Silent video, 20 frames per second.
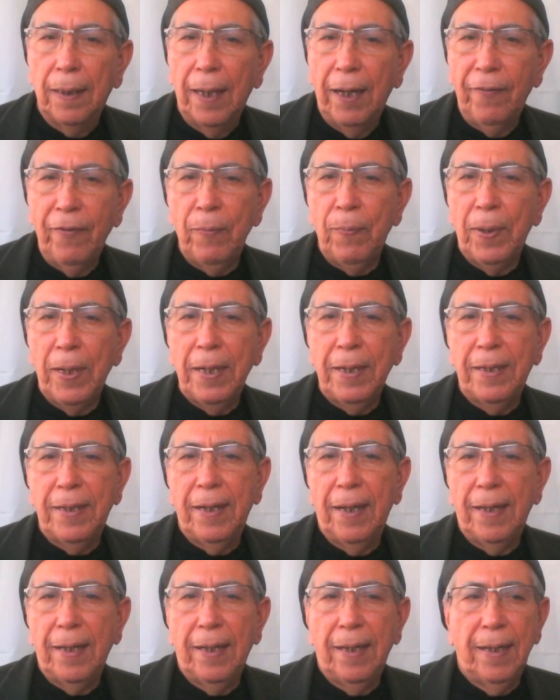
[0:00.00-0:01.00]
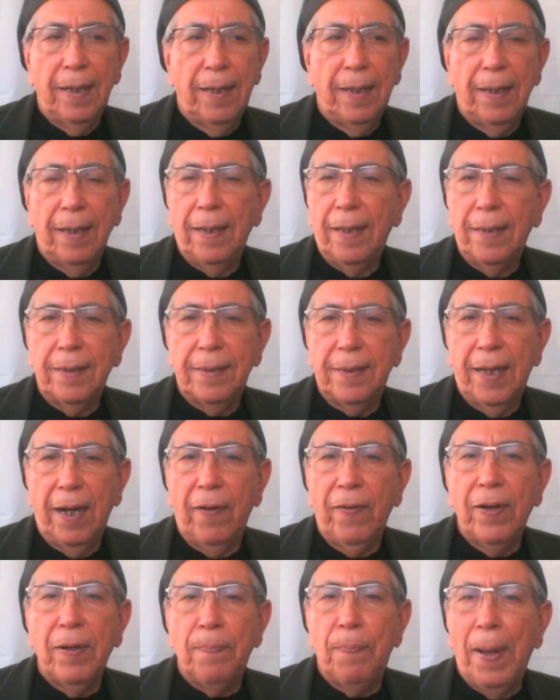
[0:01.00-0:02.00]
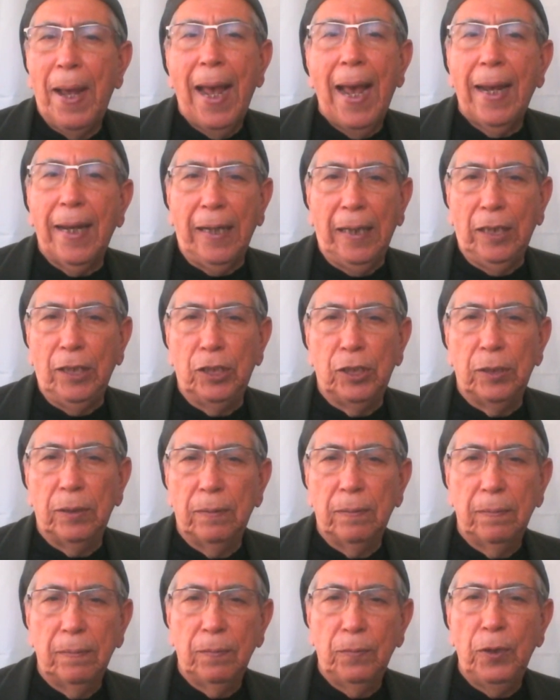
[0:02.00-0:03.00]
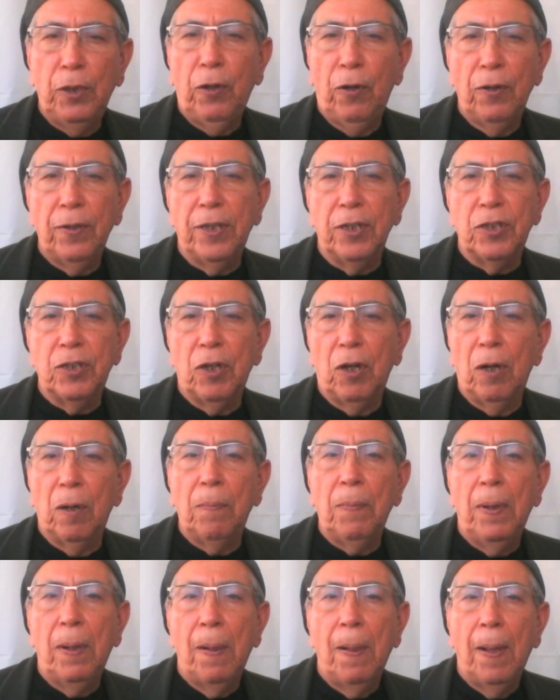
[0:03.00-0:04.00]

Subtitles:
Everybody is carrying baggage. You heard the term.